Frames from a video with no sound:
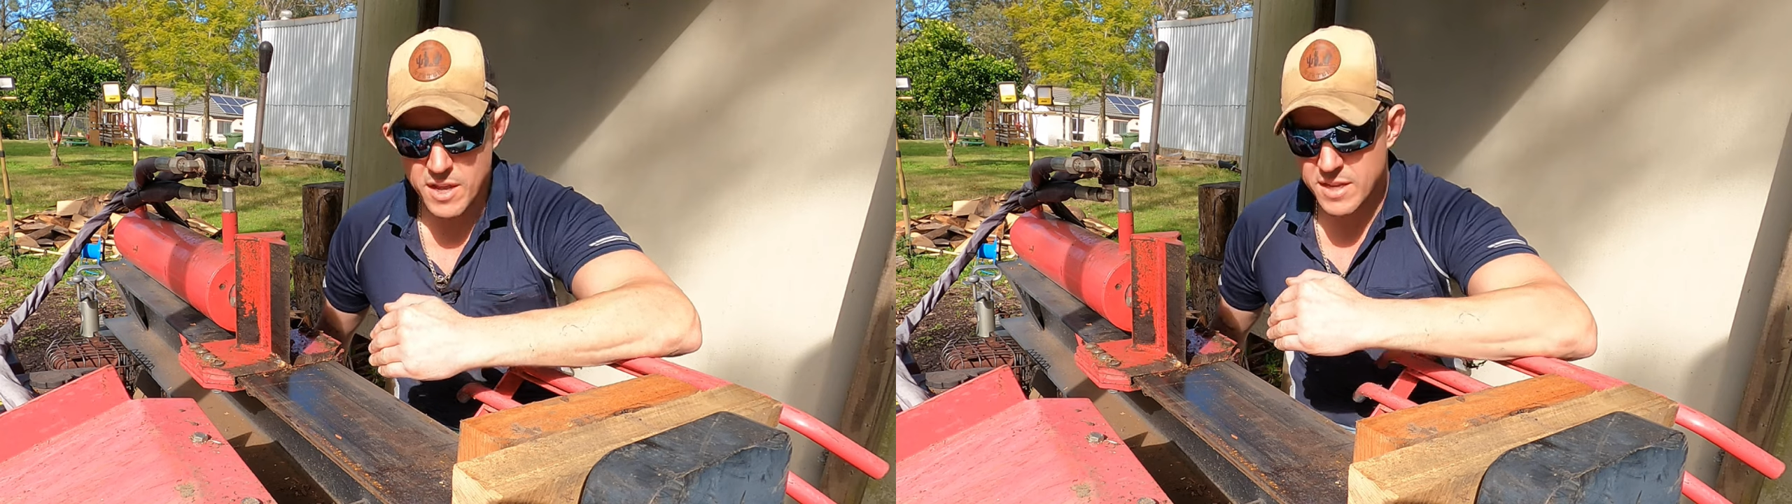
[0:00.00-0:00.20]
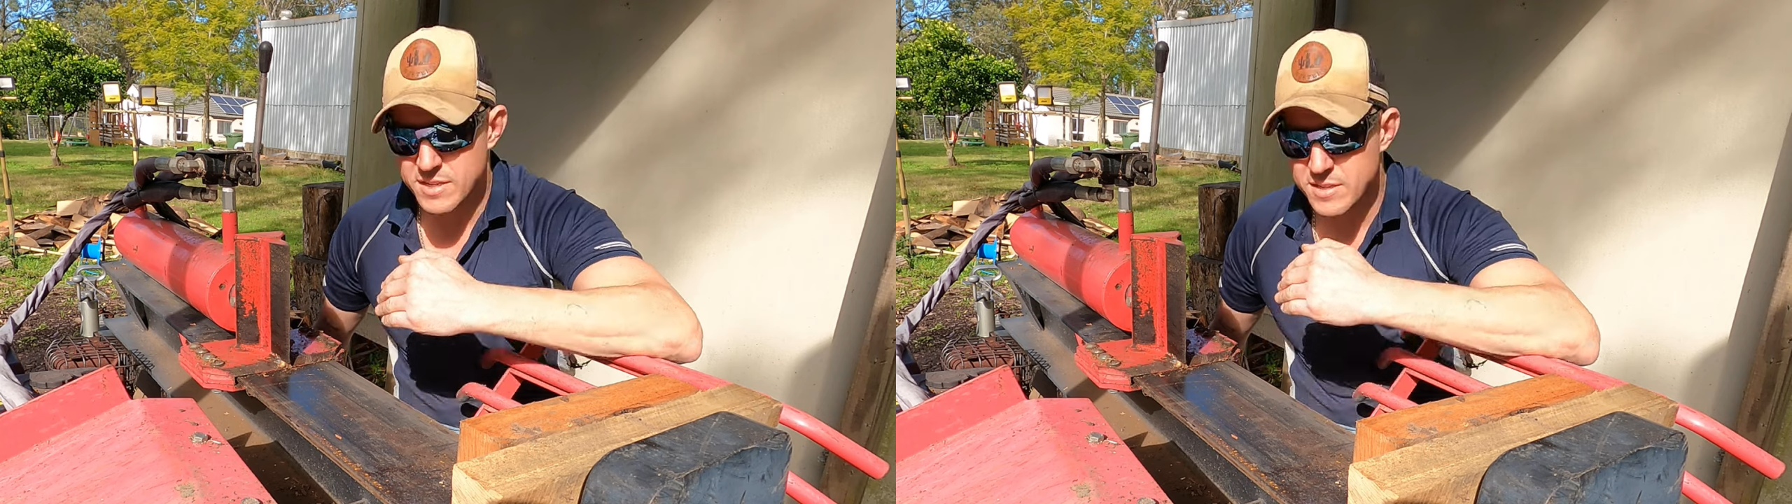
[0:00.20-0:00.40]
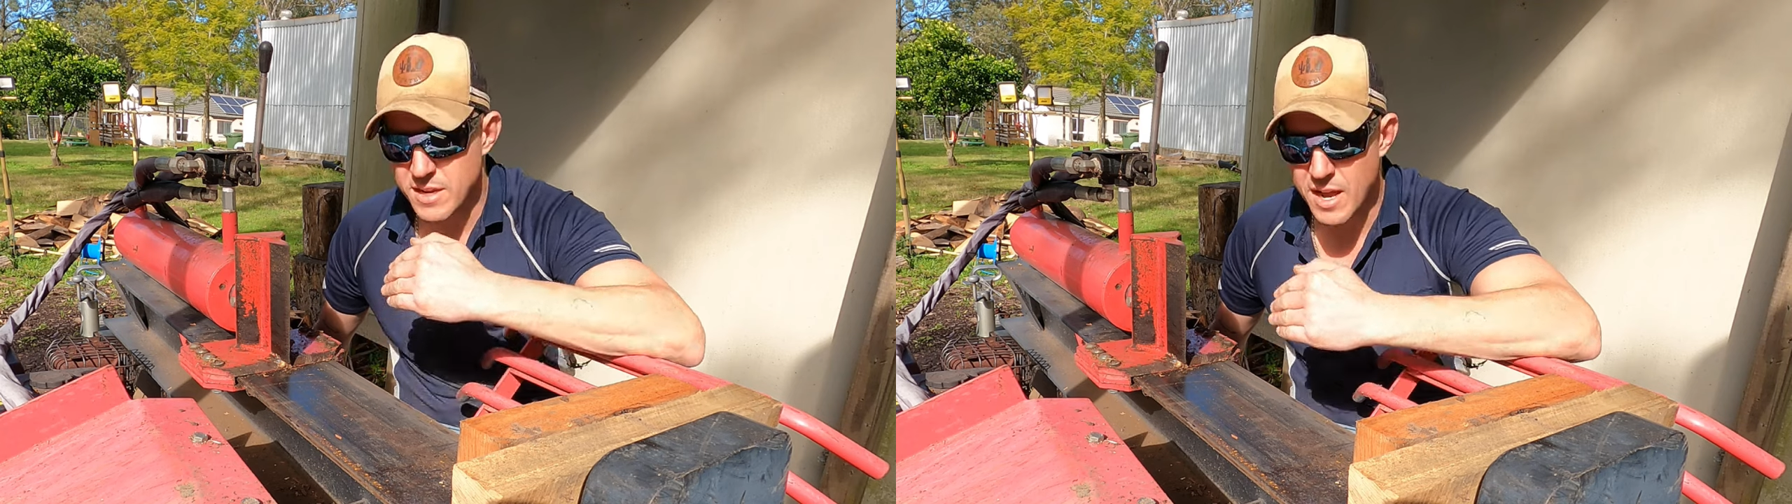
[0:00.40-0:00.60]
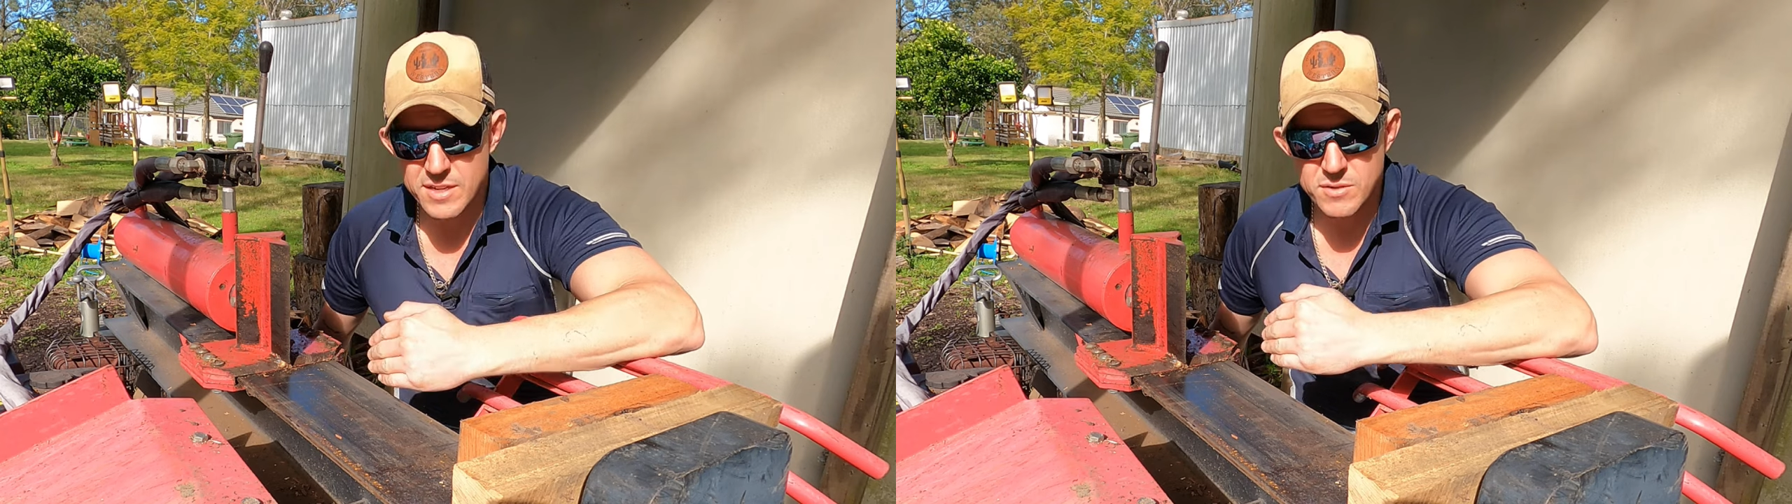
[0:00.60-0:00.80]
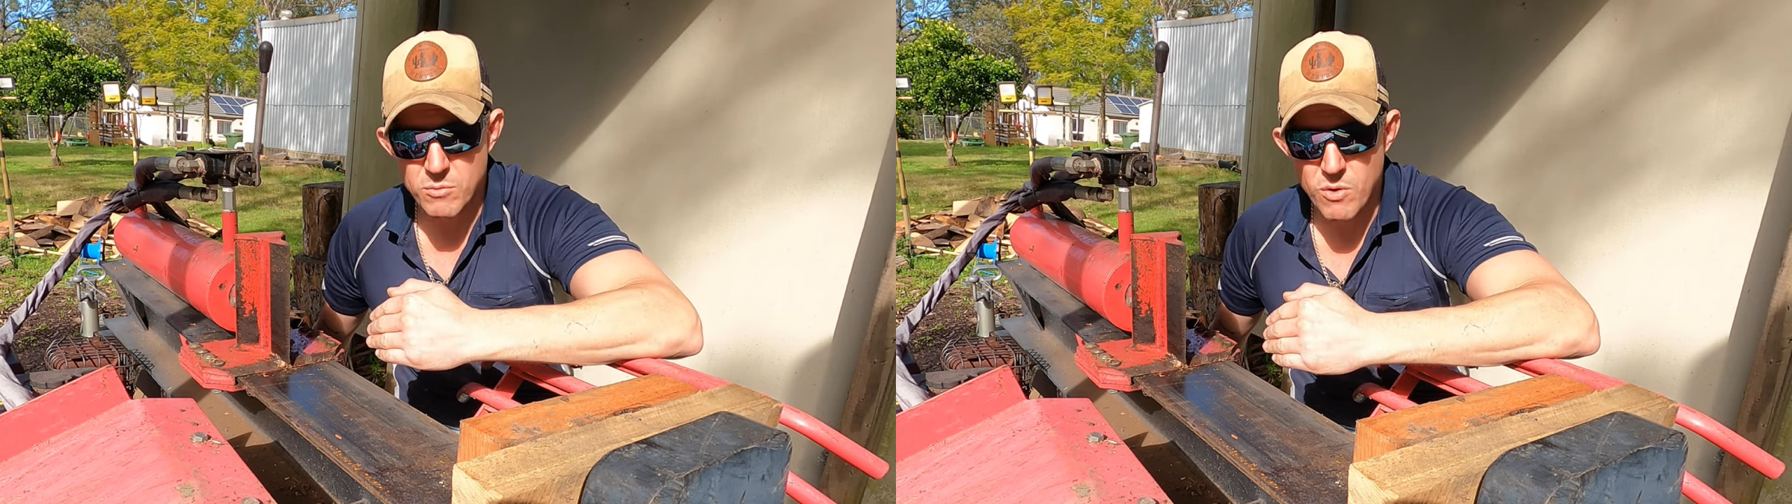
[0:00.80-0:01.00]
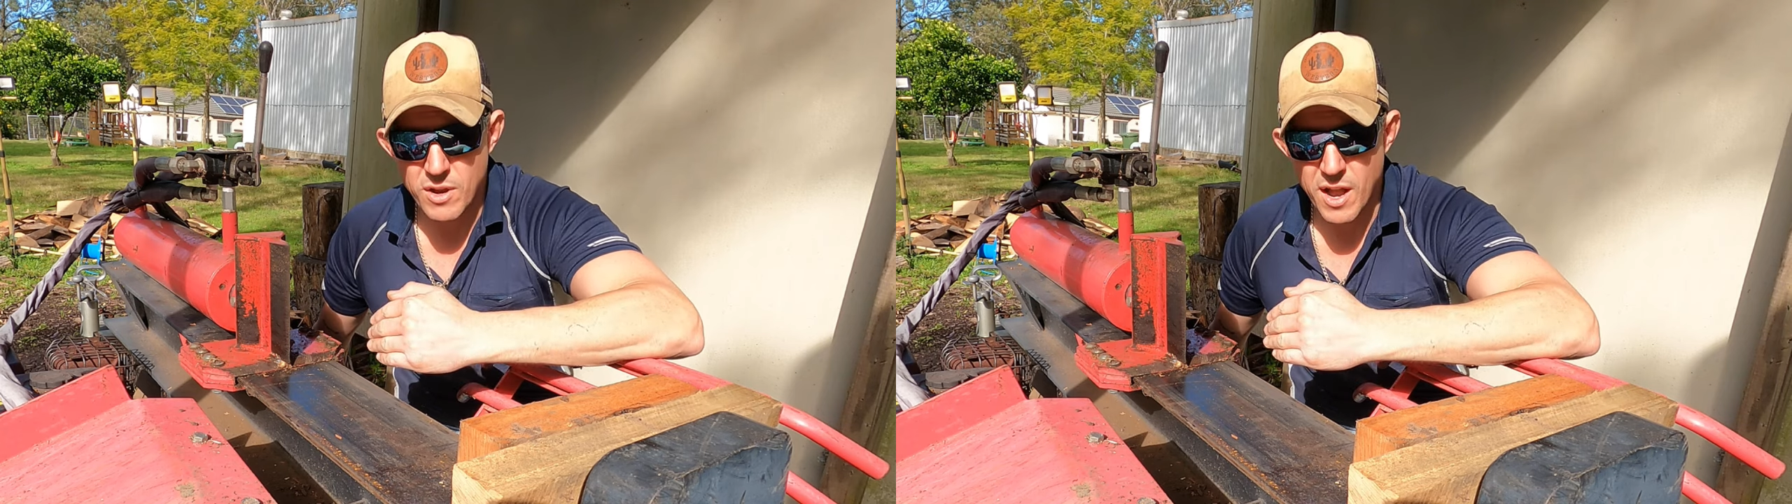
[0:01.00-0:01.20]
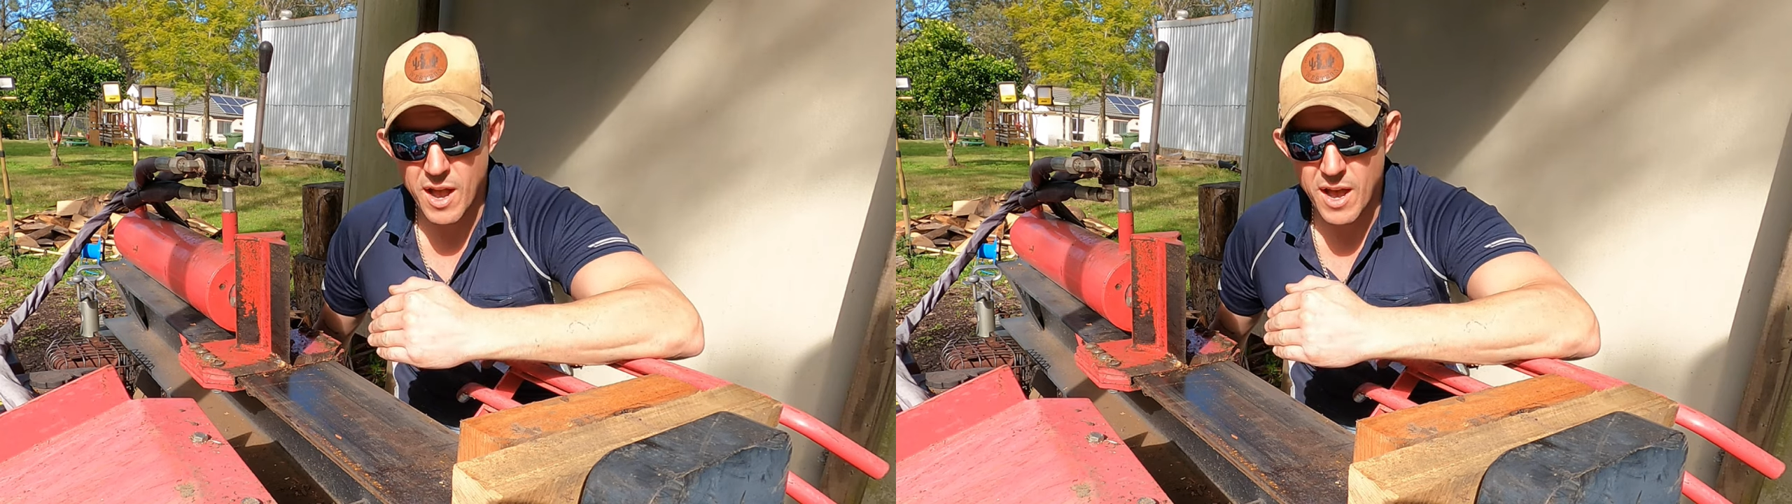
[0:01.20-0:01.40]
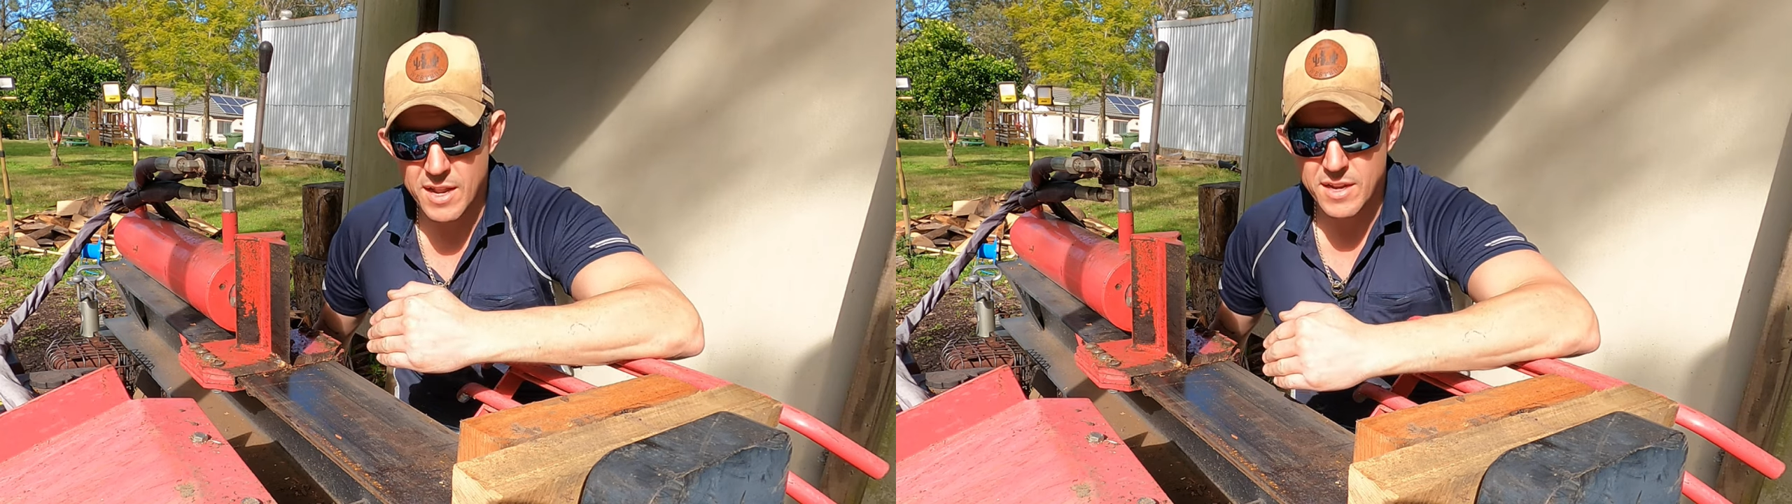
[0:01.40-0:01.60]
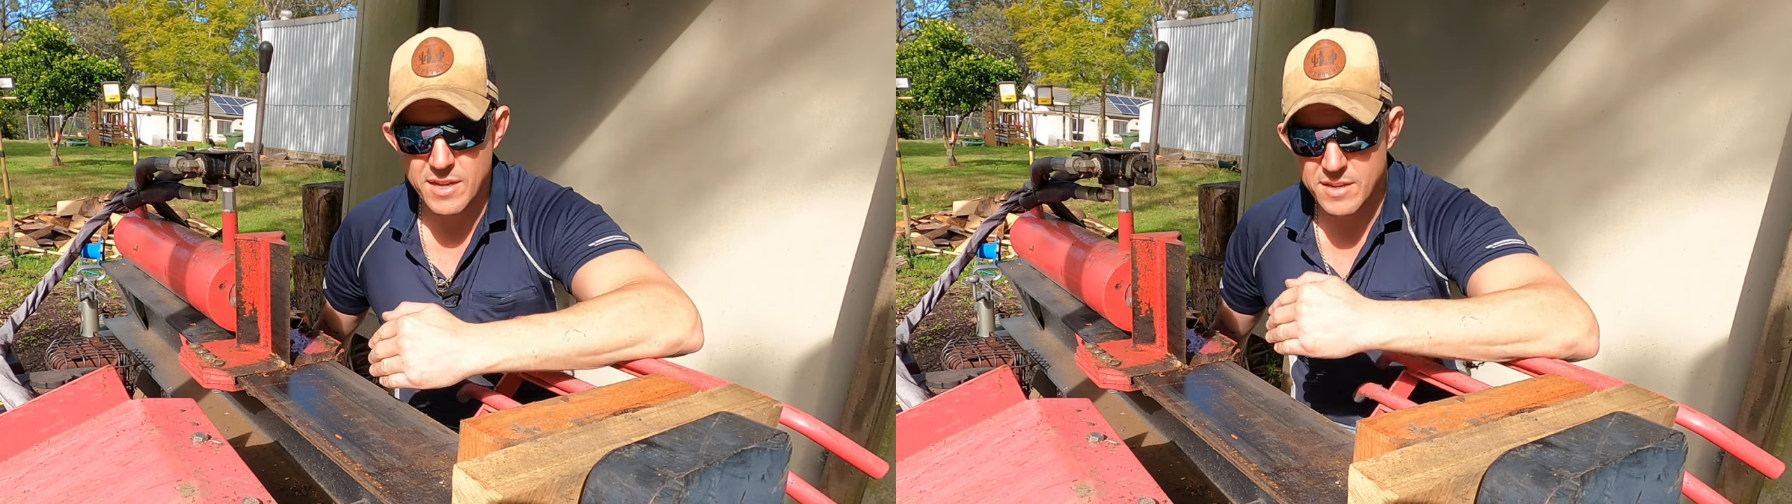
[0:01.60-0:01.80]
it starts to work hard,